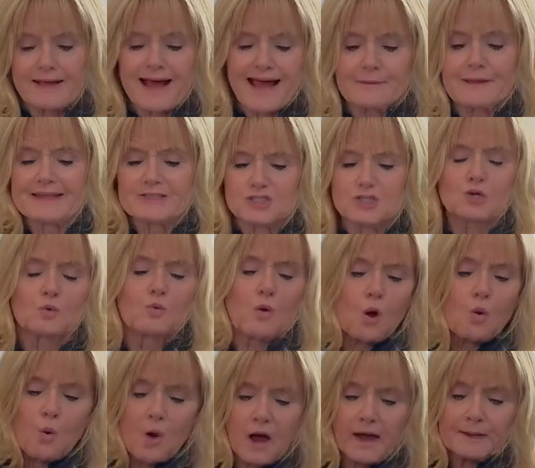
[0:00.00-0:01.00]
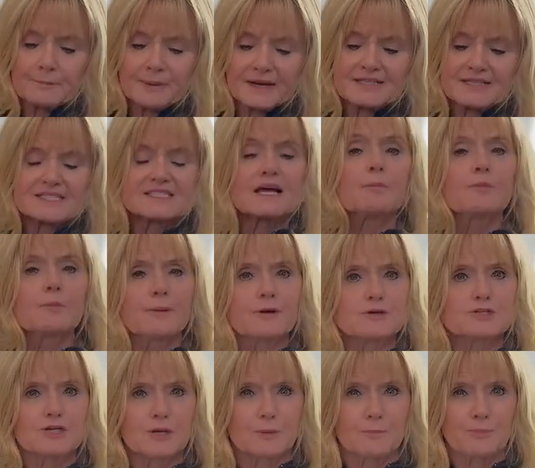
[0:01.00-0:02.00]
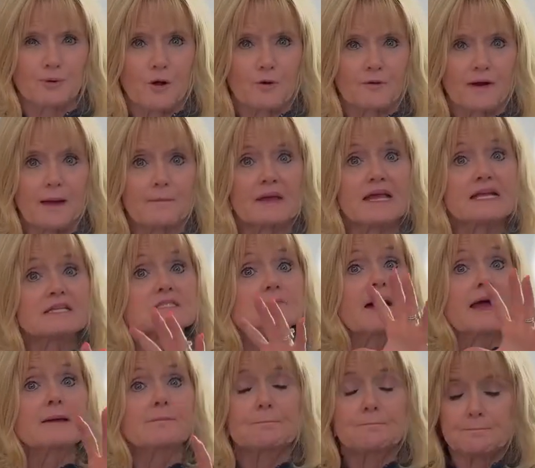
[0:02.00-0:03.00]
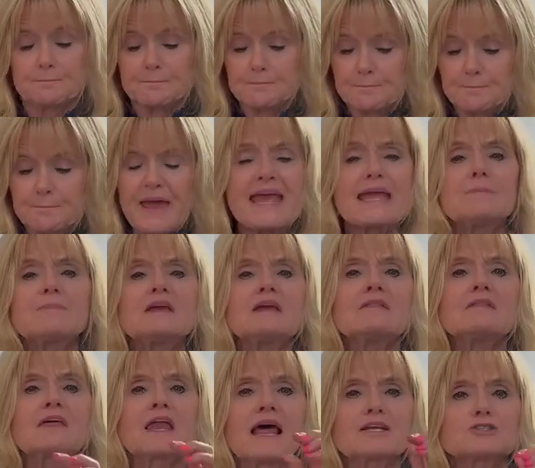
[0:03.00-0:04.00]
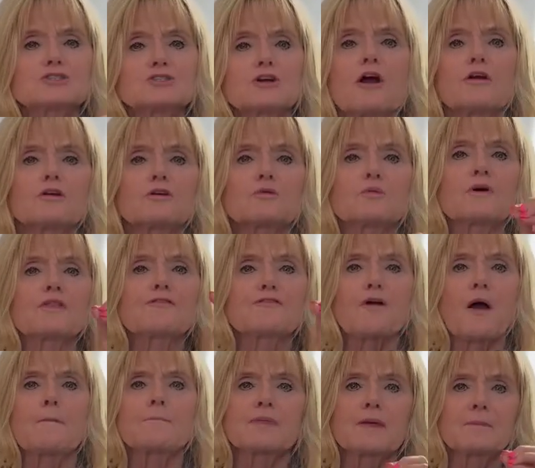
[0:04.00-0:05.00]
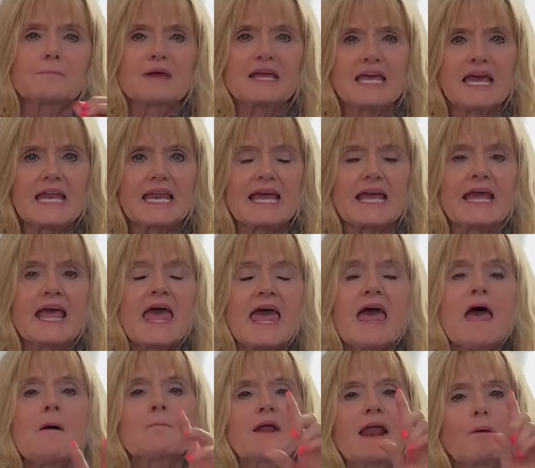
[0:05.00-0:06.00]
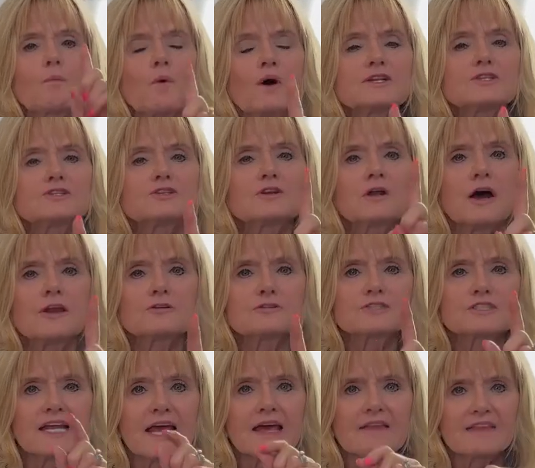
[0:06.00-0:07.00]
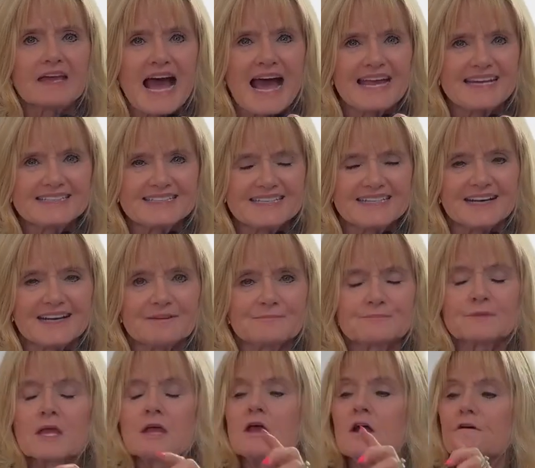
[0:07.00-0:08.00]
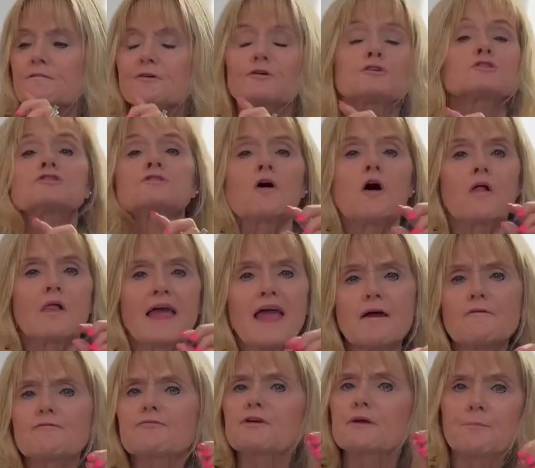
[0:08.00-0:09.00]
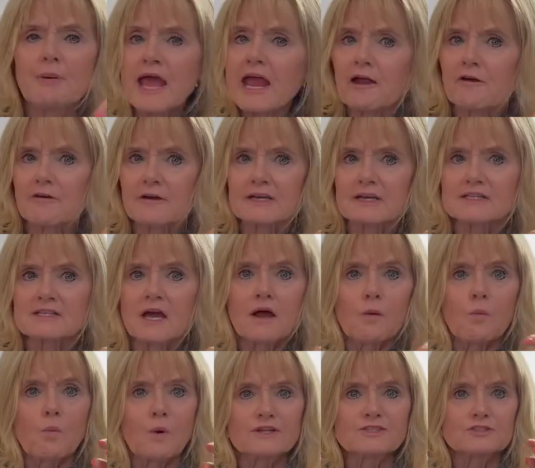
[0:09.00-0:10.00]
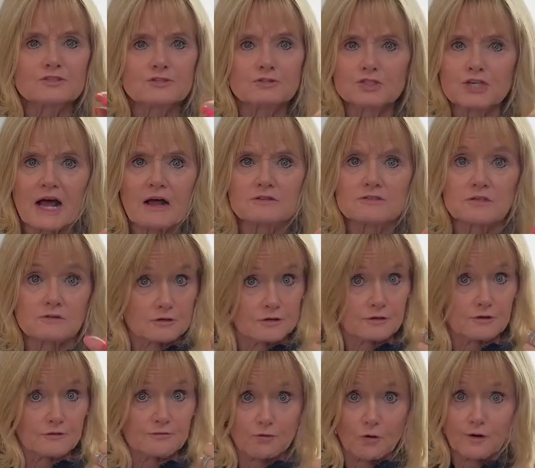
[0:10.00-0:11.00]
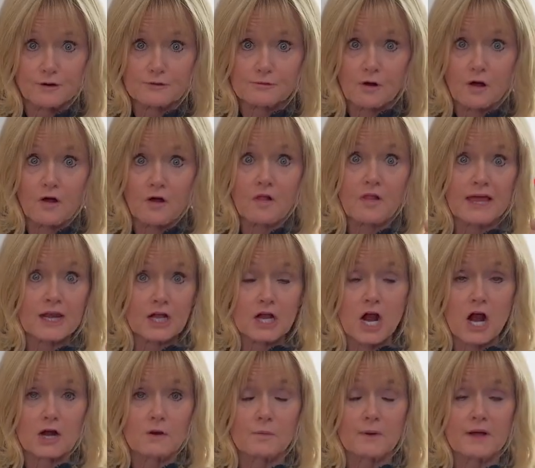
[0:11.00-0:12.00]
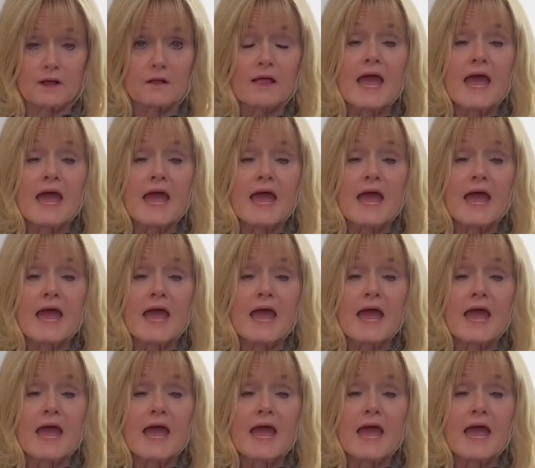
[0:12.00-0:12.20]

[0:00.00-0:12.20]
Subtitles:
it's 201, but it's Tumble Bear Gym Program. It's my baby that I started with from the beginning, but I want you to understand the idea. First of all, every parent wants their child to learn a forward roll and a cartwheel.